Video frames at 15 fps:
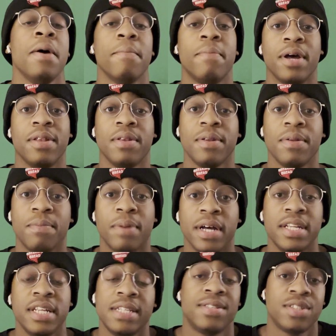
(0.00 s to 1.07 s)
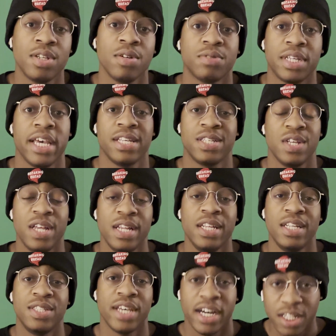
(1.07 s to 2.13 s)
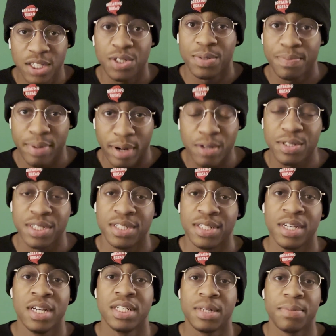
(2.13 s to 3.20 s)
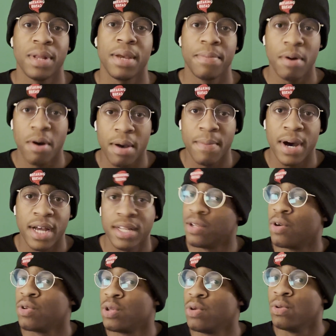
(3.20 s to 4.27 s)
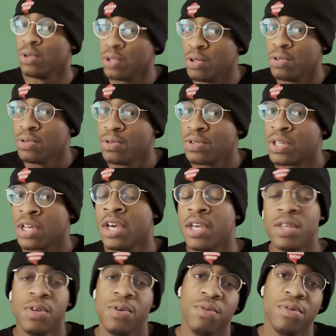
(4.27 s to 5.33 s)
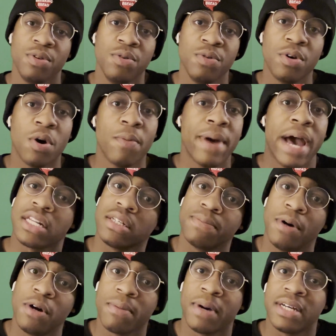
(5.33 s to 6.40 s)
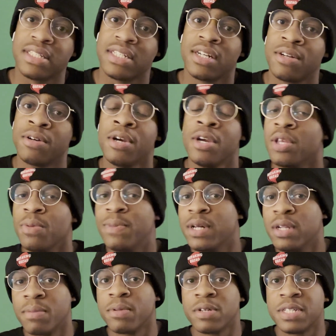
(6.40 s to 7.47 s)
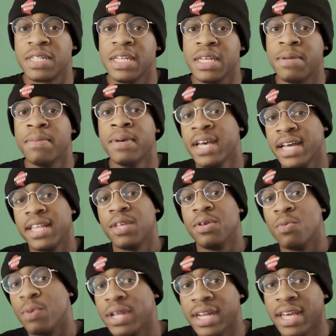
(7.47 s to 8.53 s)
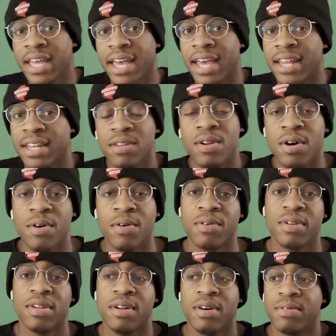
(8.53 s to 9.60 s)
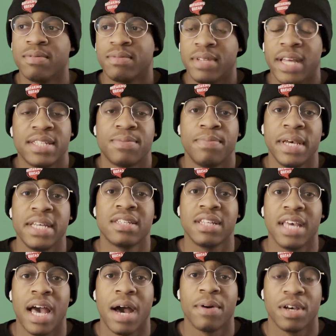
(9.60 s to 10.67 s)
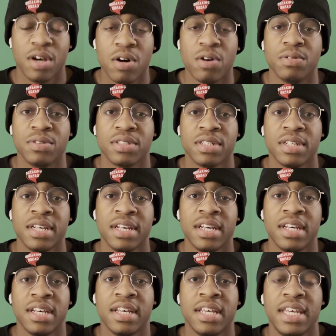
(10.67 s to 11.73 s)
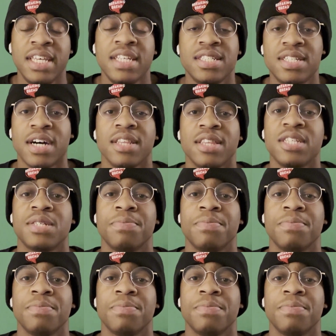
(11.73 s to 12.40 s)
but it still takes an intelligent person to play Pokemon. You know, you lose, you go back to the Pokemon Center, you build up your team, and then you win again. You know that's basically how it goes. He's done this